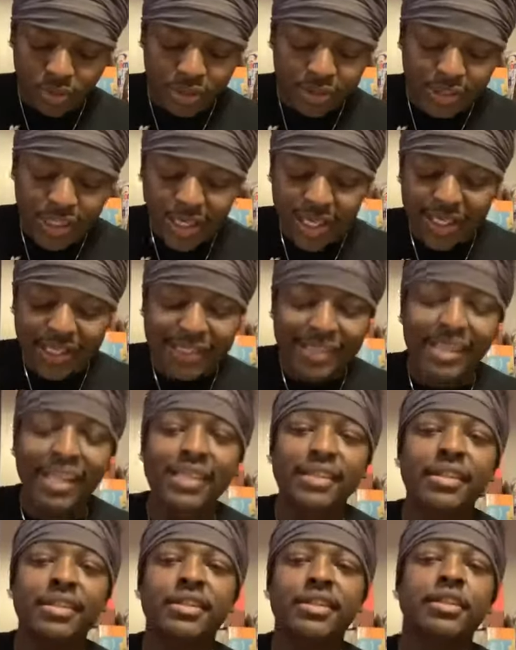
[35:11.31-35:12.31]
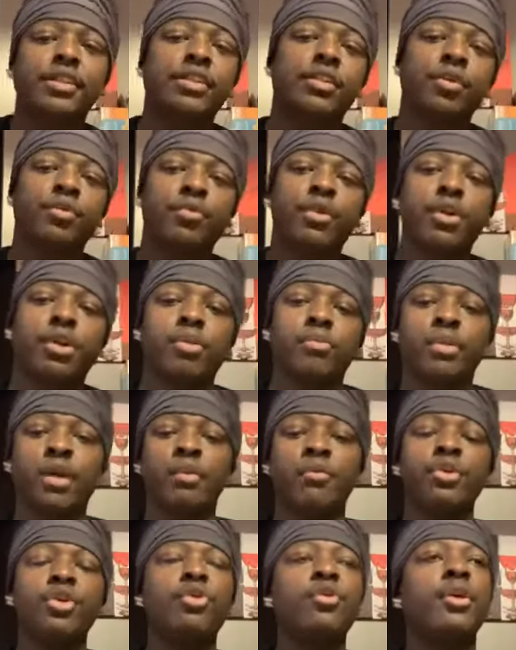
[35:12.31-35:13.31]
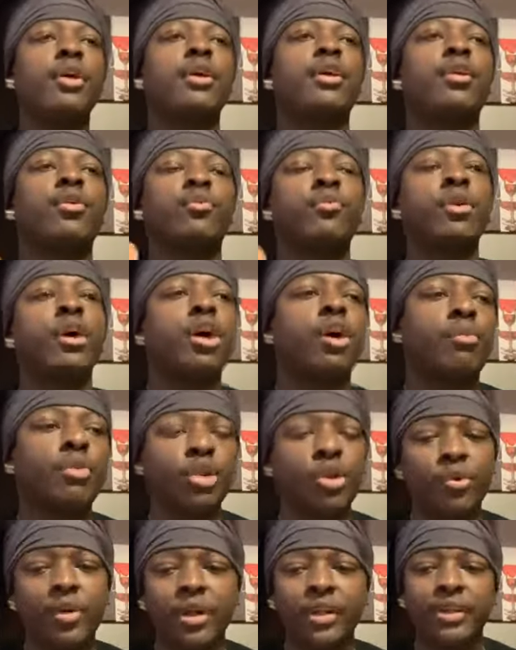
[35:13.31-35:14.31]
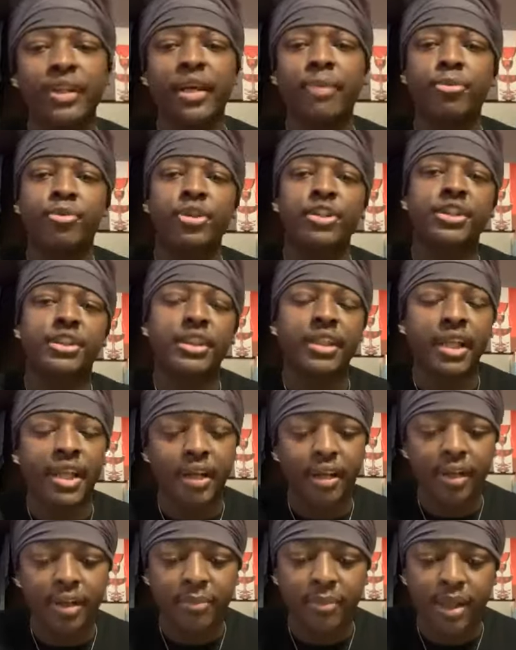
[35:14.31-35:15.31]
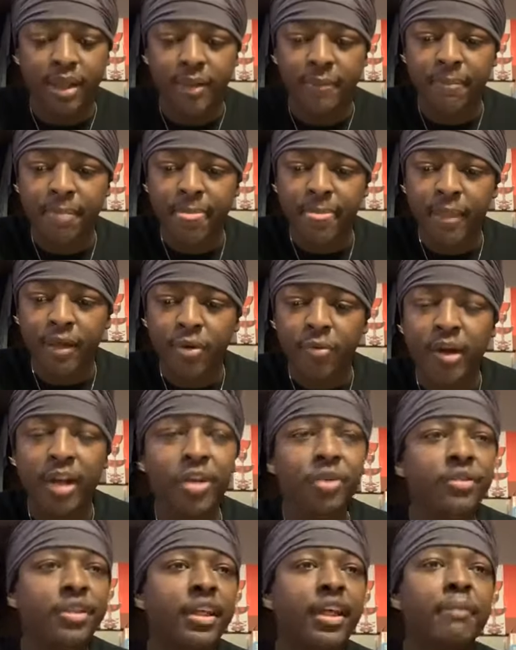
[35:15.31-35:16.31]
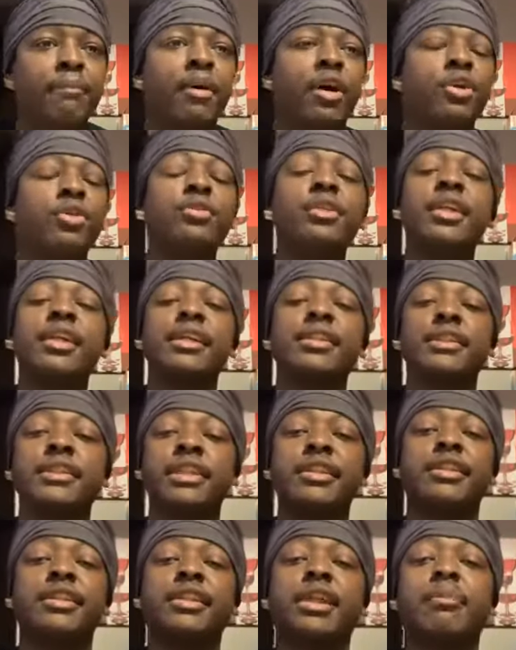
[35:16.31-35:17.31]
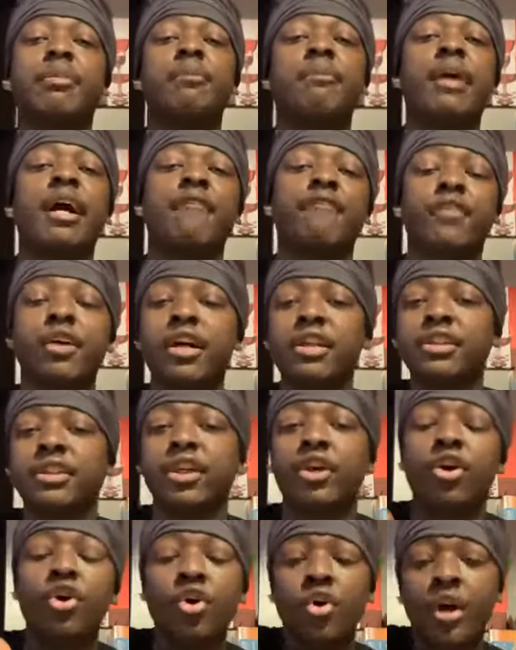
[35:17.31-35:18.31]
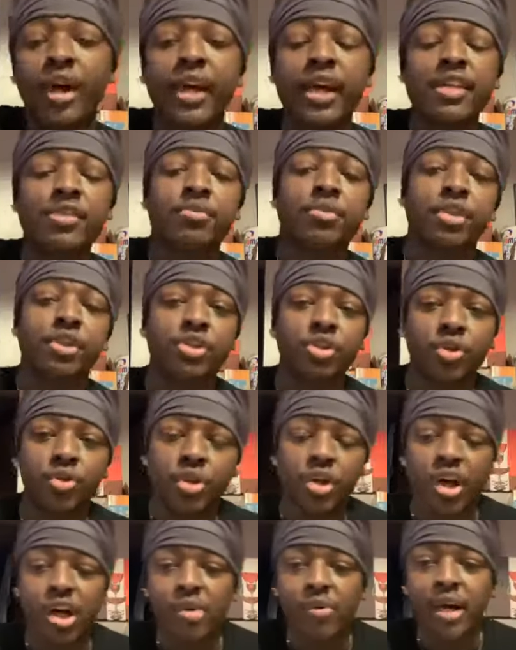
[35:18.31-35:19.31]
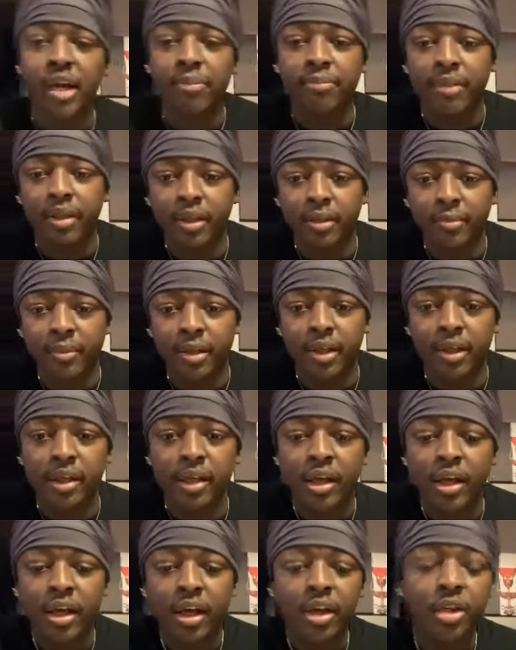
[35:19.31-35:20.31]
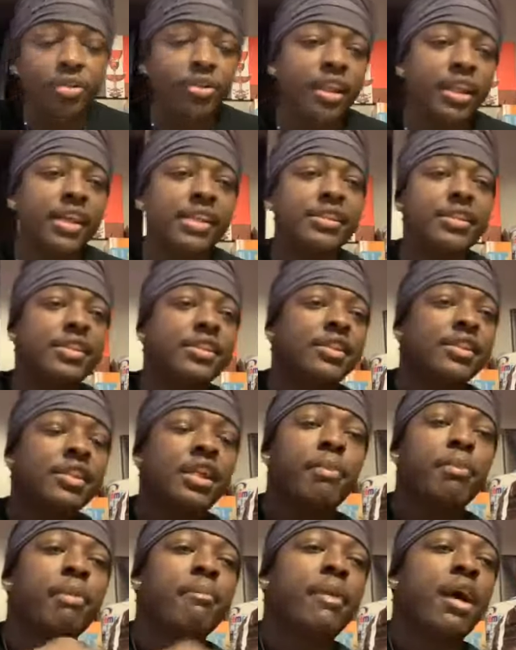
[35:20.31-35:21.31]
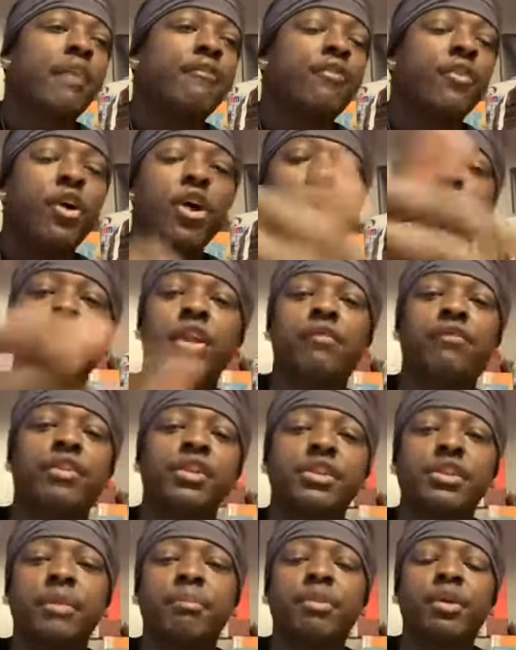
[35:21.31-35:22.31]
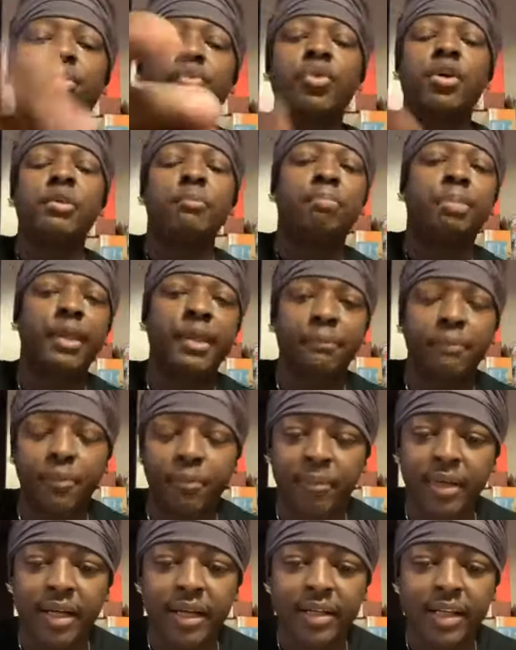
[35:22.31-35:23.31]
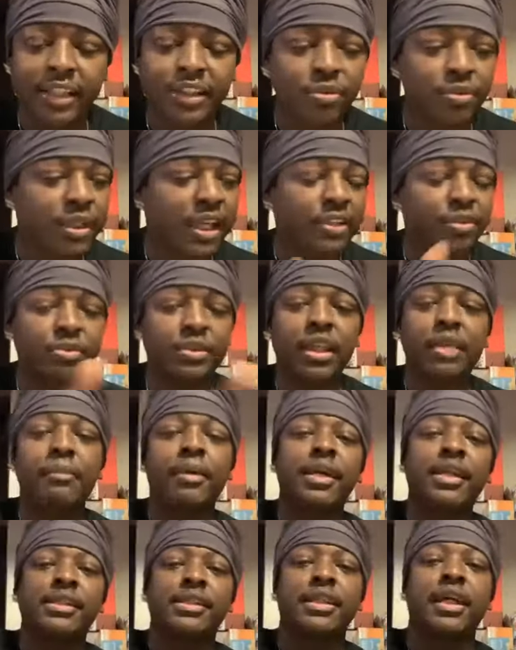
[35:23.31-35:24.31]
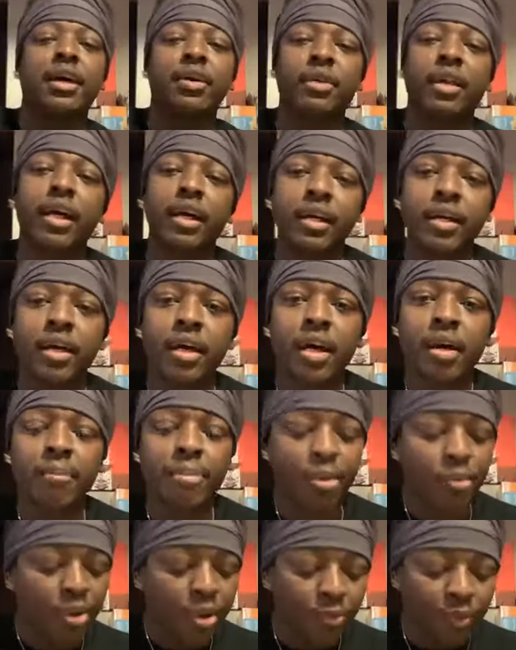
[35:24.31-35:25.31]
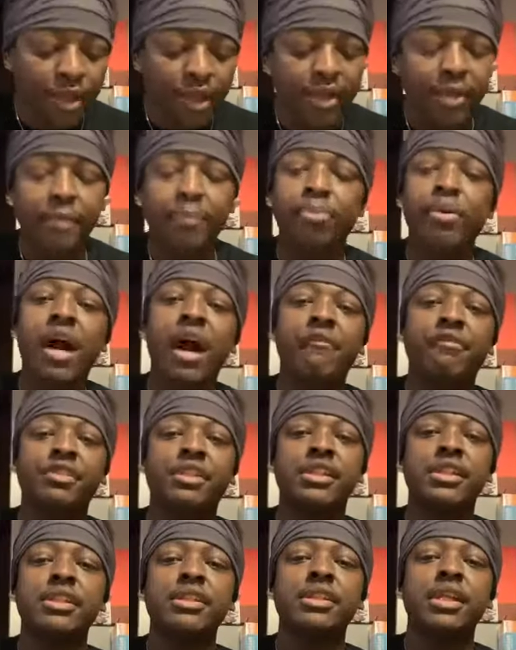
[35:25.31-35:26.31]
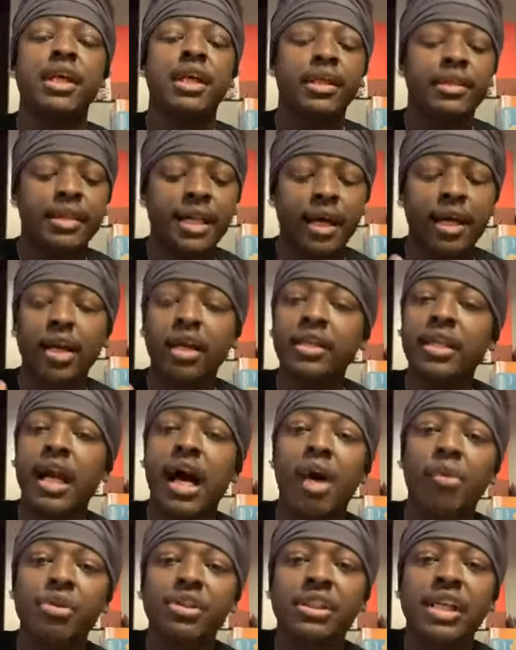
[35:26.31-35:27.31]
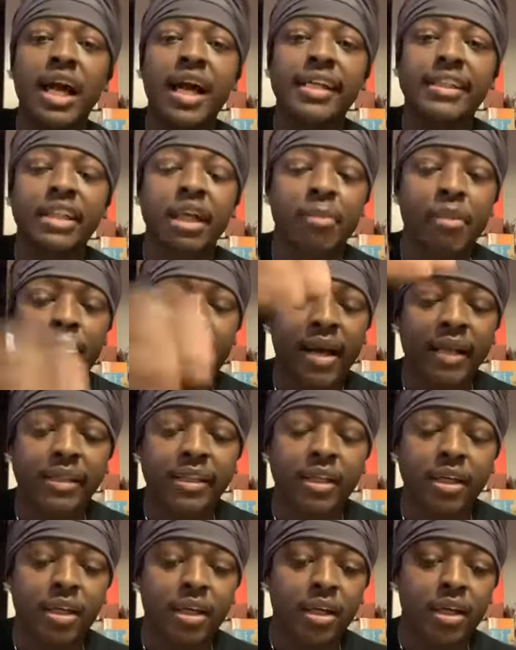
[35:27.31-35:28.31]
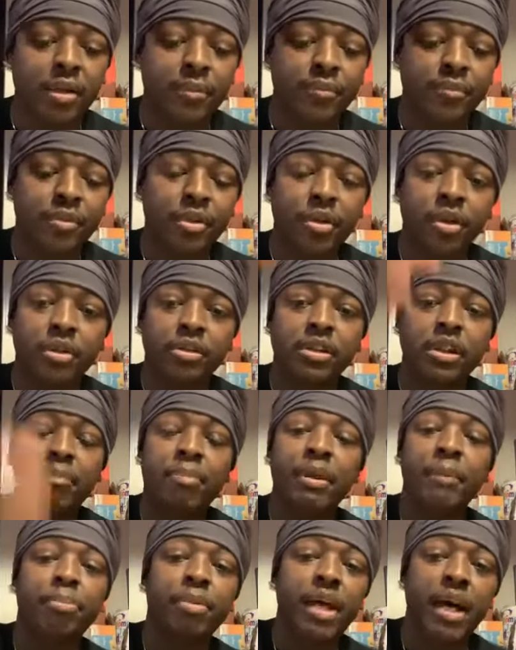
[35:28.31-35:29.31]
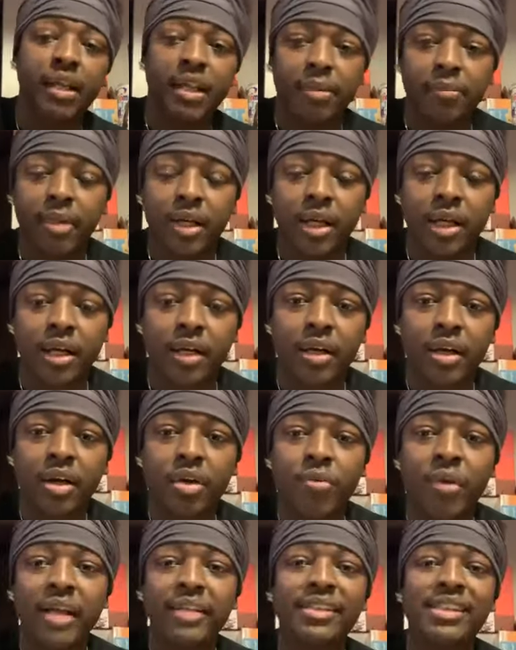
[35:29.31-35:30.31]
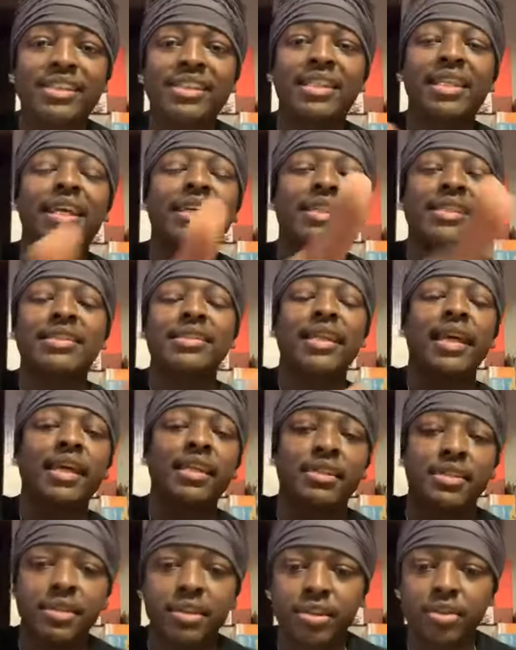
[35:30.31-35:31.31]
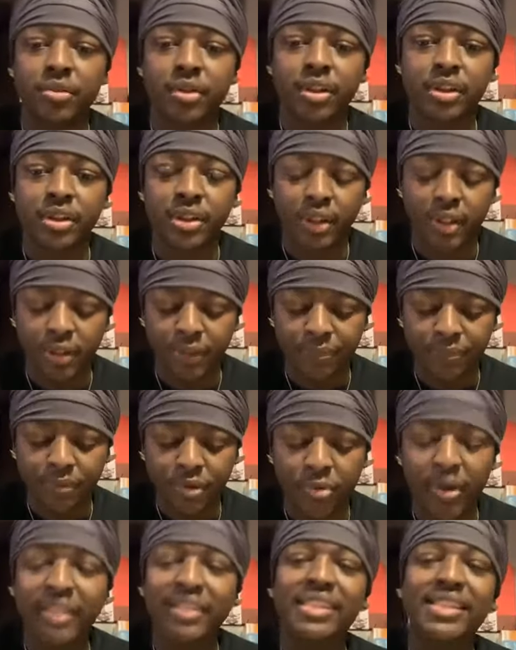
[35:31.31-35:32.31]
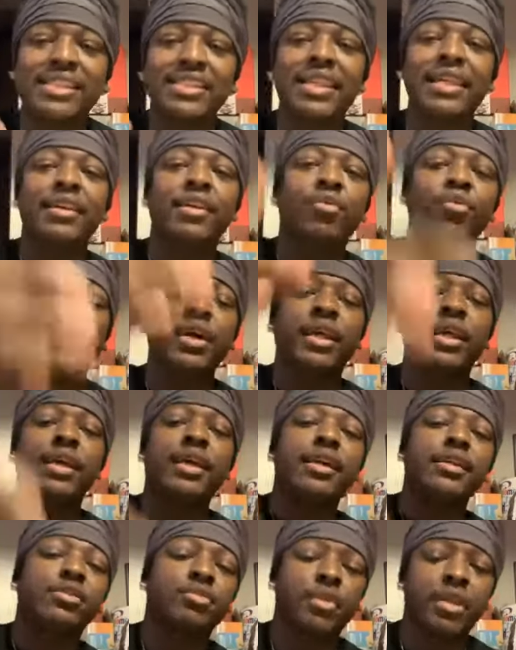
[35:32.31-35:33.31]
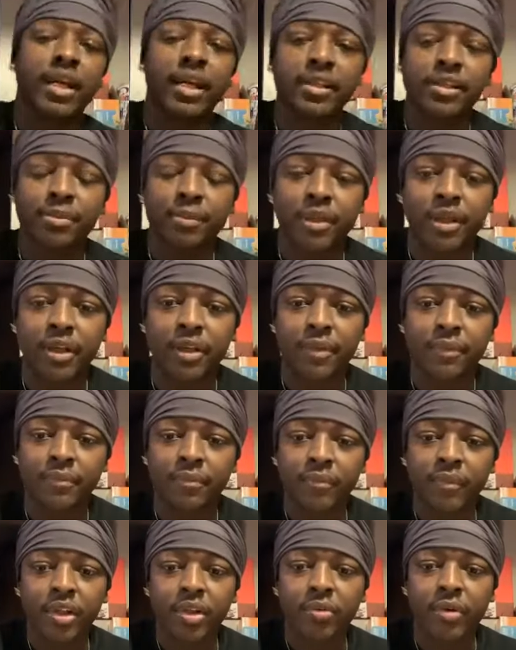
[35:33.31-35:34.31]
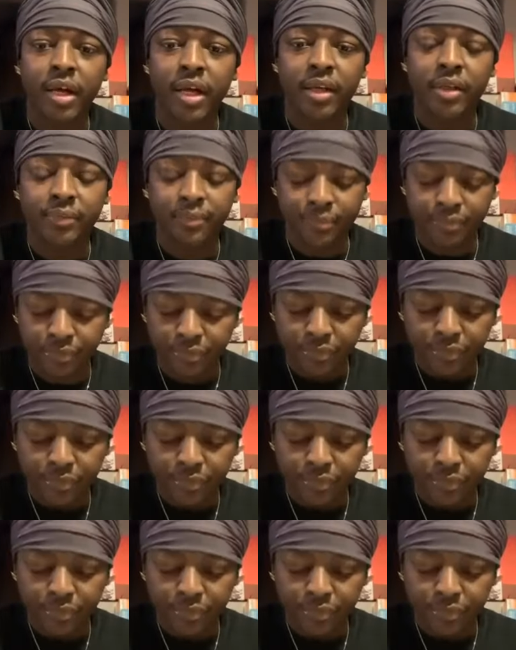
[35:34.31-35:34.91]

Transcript: Cause they didn't teach us this in the world, man. When you were in the world, when you were in damn Christianity, man, right? You think about you thinking Jesus coming back for us to hold hands with the so-called white man, man. You thinking Jesus coming back for all of us to be one people, man? That's what that's what they make it sound like. But we read in the prophecies that uh, Yahweh is coming back to um to be bloody, man. Right to slay these nations. You understand? Right to slay the wicked Israelites, man. Right?